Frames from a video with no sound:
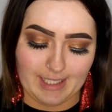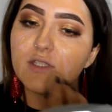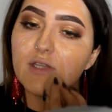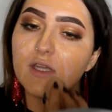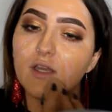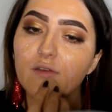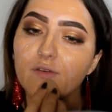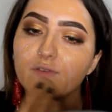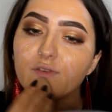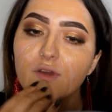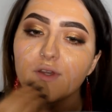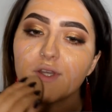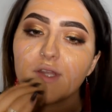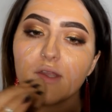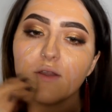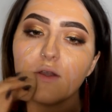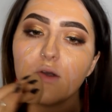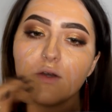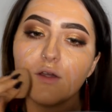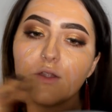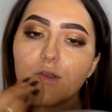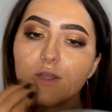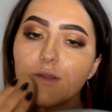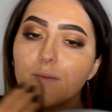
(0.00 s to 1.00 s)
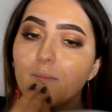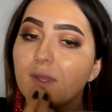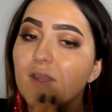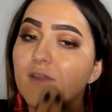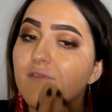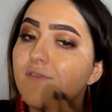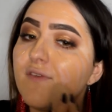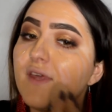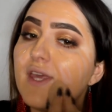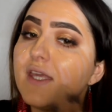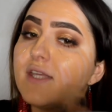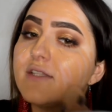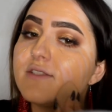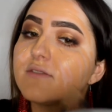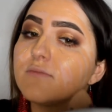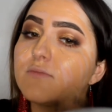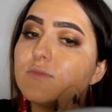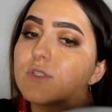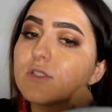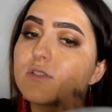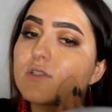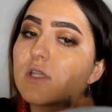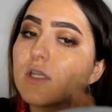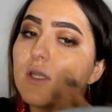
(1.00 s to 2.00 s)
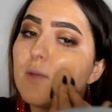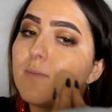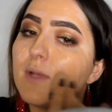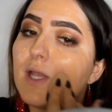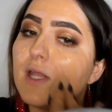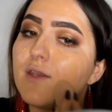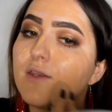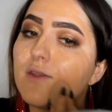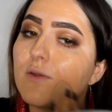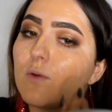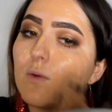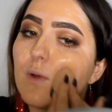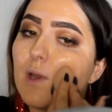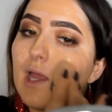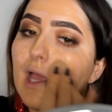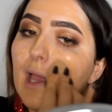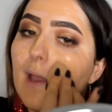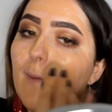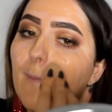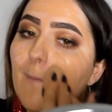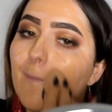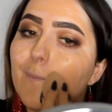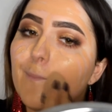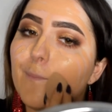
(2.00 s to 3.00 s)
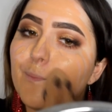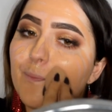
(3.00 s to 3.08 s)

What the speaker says: Now I've got it on my face, I'm just going to blend it all out.